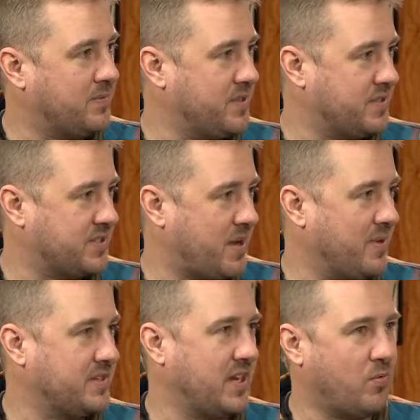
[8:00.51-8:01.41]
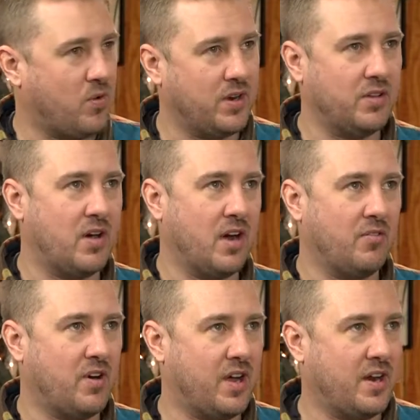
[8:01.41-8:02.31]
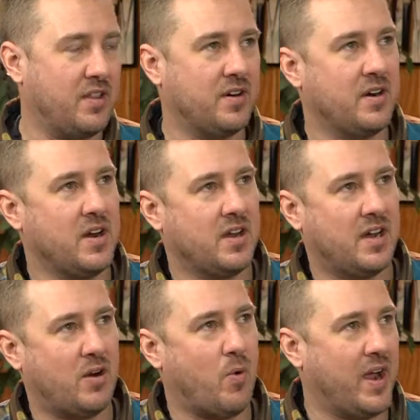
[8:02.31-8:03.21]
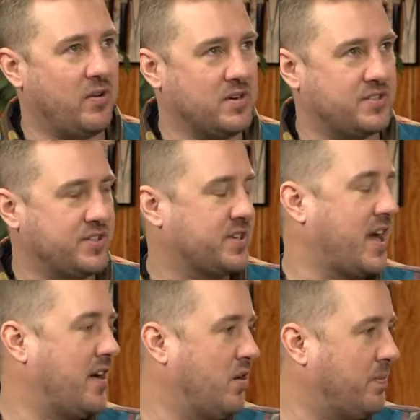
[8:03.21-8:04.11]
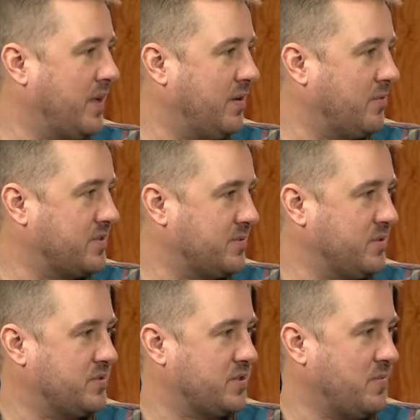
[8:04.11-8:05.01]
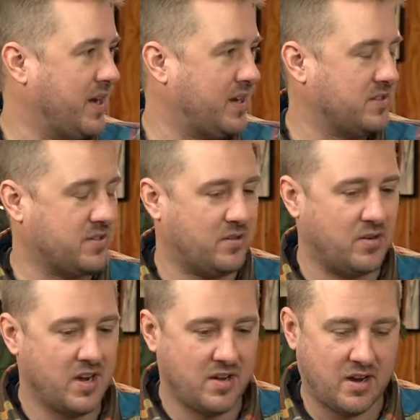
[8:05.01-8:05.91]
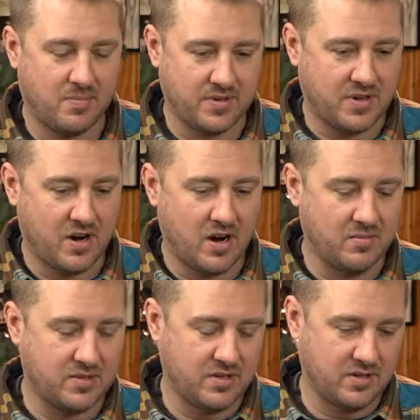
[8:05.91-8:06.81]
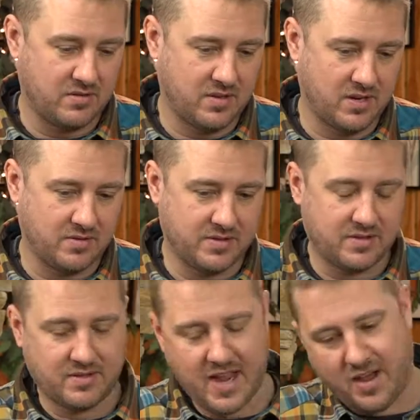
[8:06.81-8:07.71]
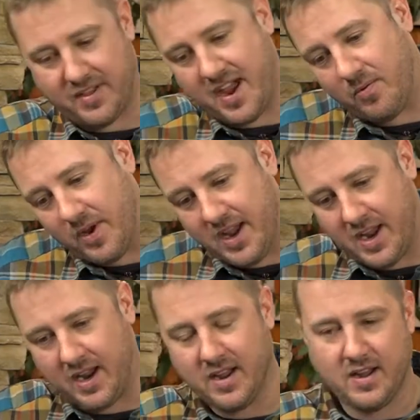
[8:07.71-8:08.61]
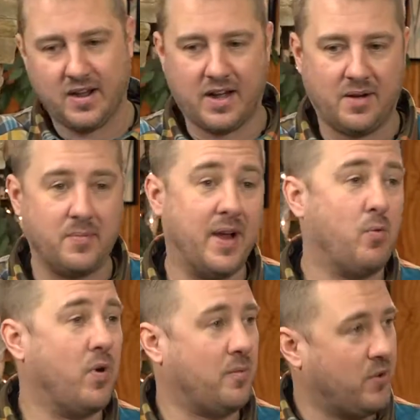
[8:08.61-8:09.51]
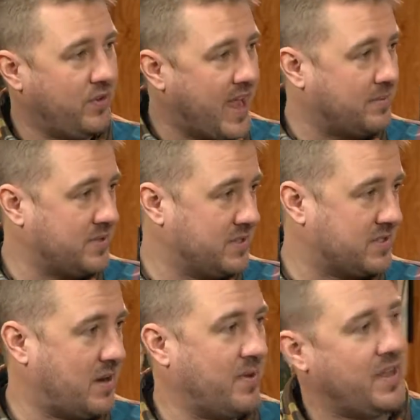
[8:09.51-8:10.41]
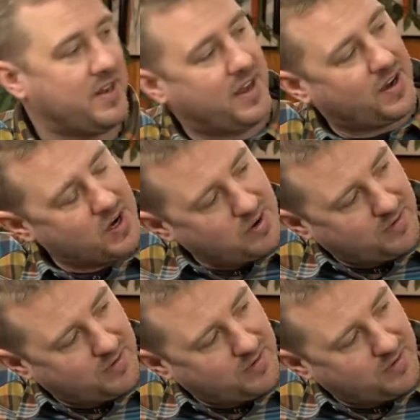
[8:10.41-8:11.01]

to the summit, take one long run. Either Whitehorse just got open with some new snowmaking, so Upper Tarm to, you know, down that way. Make one more lap to the summit, and then I'll go